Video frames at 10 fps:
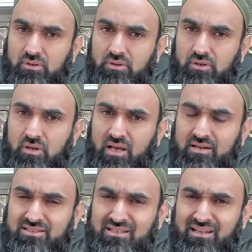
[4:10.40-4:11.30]
and
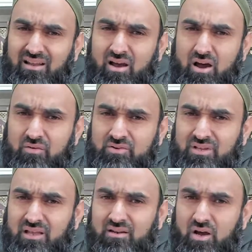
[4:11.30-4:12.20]
sitting hours
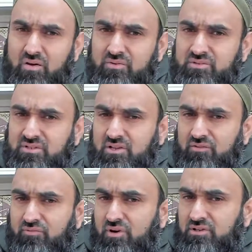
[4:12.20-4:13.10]
and hours in
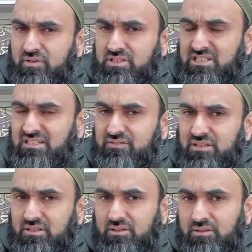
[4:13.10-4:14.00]
front of the TV
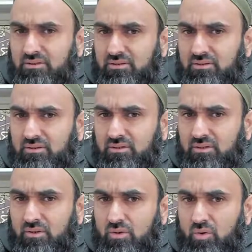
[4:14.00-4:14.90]

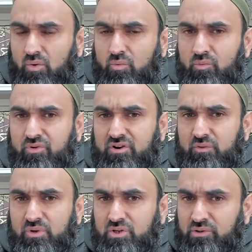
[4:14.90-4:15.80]
or in front of
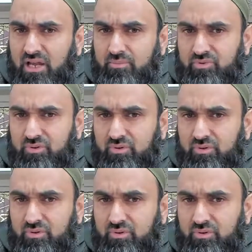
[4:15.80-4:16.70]
video games
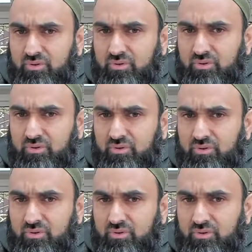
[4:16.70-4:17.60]
or on your
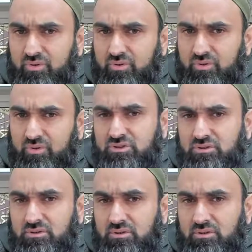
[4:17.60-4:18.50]
mobile phones,
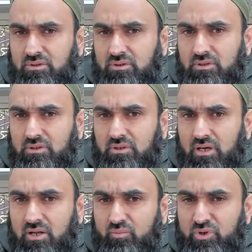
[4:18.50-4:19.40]

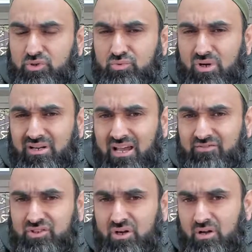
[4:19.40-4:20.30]
and we do not have
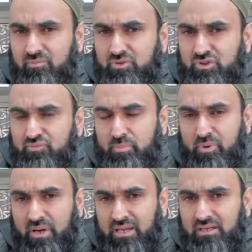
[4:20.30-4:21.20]
time to
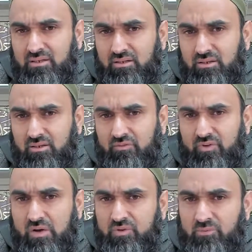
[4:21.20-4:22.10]
pray 5
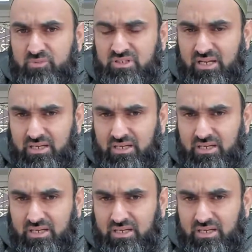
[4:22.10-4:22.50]
times a day,